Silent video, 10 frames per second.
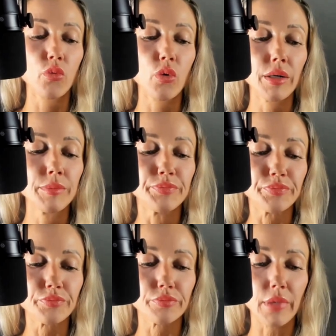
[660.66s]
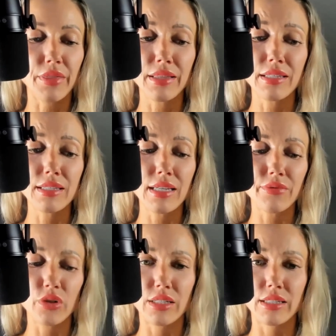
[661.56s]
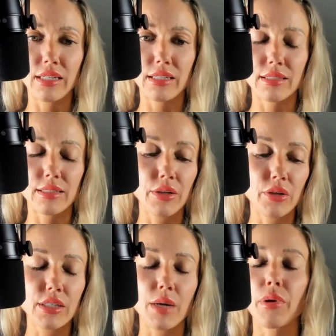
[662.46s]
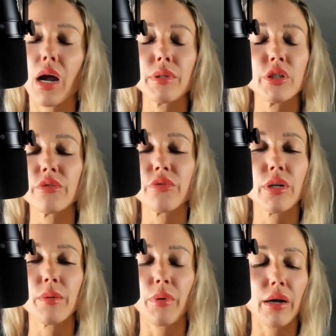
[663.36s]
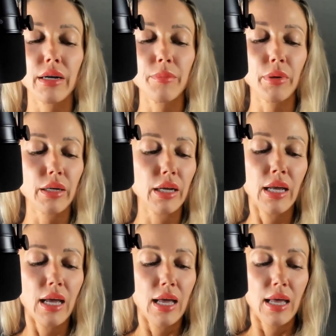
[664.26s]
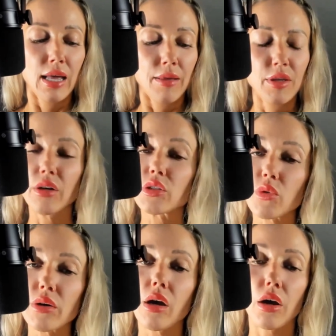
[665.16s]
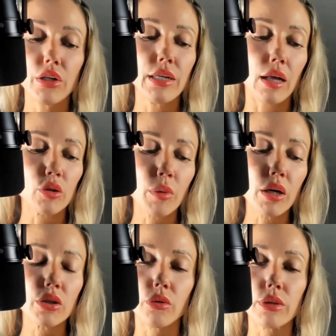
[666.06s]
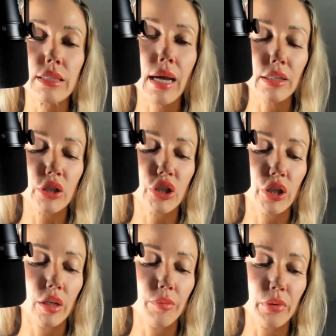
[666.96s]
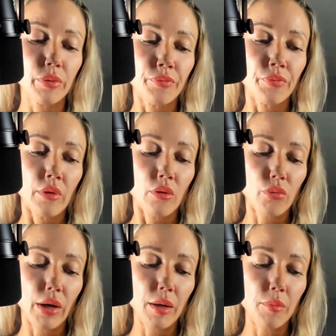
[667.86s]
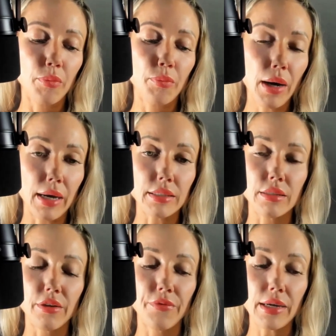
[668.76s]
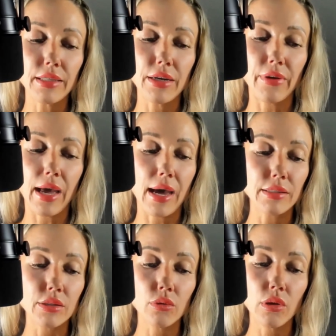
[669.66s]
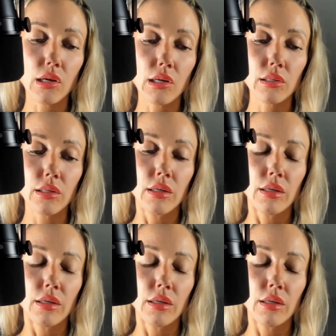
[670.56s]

one. I think this is after 6 years. I probably should have already bought it, but it's around $100 mark, so it's not cheap, right? But the fact that I've had it so long